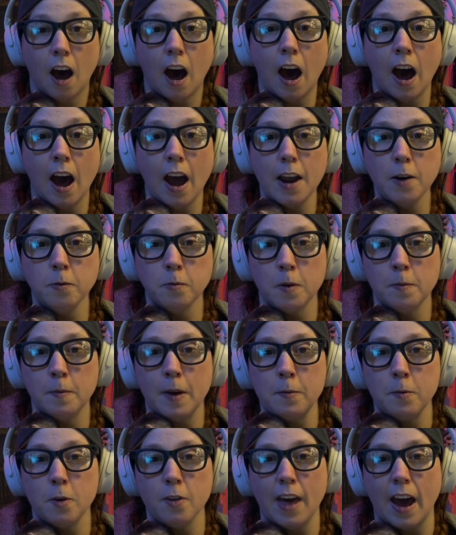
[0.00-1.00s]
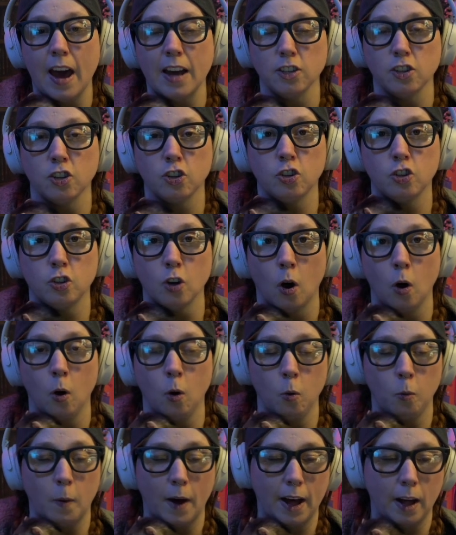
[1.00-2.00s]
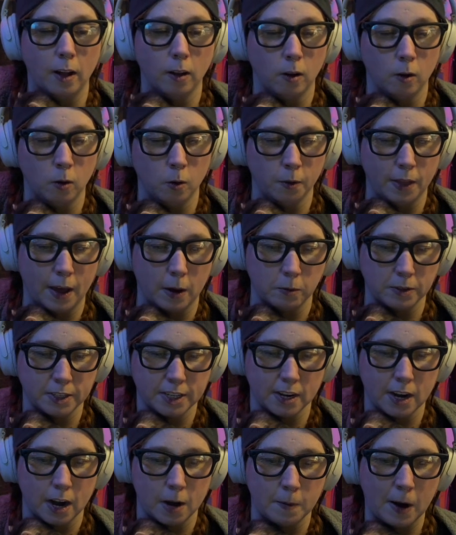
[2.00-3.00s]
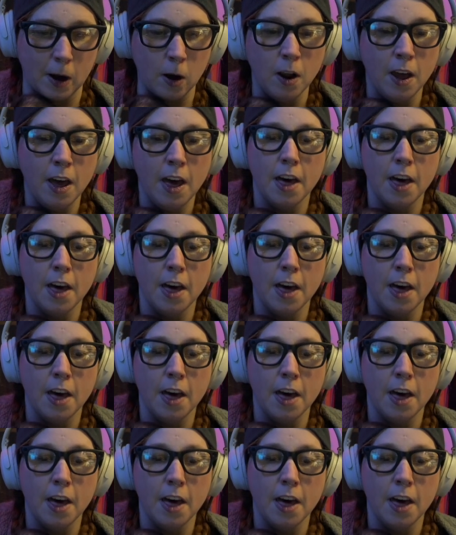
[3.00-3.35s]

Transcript: I remember that so well. Oh, that was a nightmare.